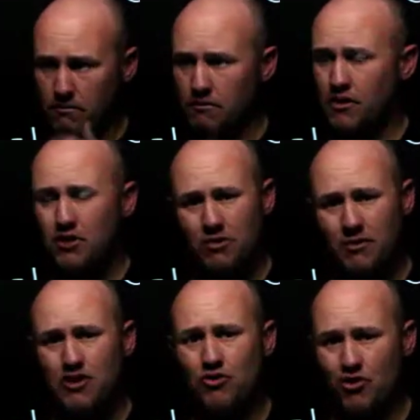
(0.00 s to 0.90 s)
I just want to
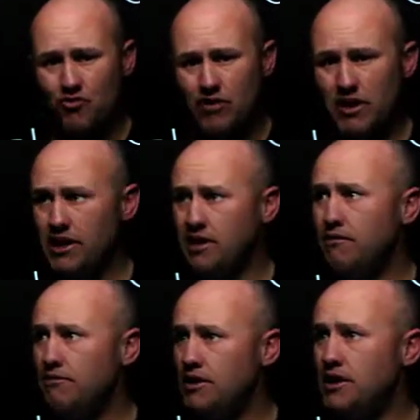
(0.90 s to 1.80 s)
make sure you're ready
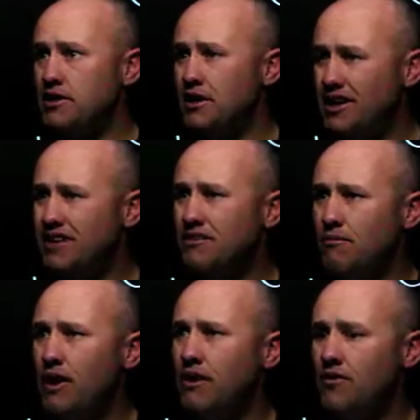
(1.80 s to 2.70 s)
for year 10, that's the
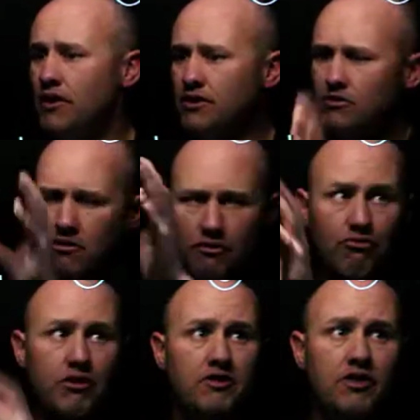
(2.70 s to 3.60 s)
main thing. So I've got
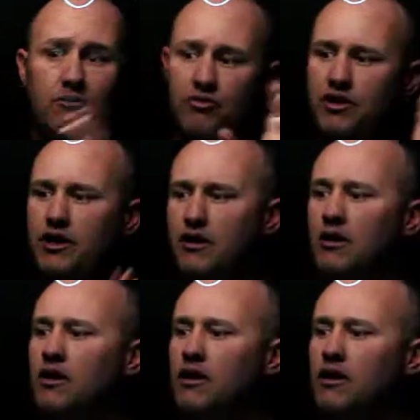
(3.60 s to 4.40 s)
three examples here.